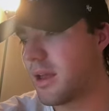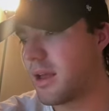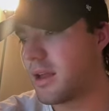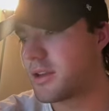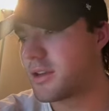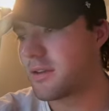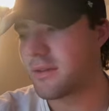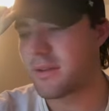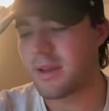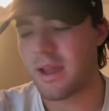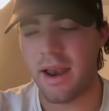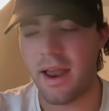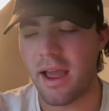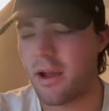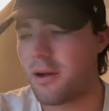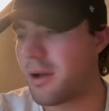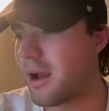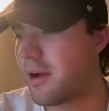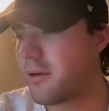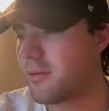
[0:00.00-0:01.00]
just kind of
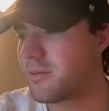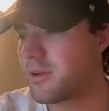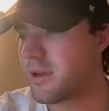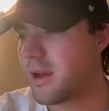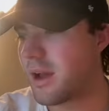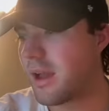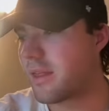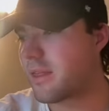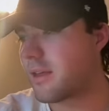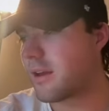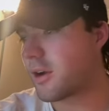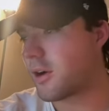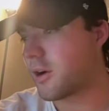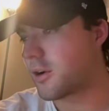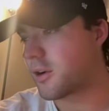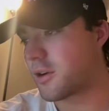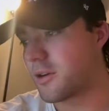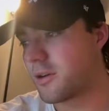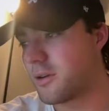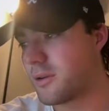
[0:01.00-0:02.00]
how I thought
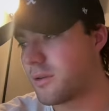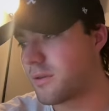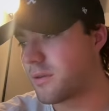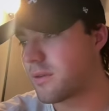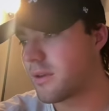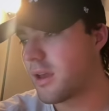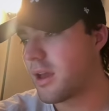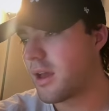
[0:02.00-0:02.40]
Carter Coons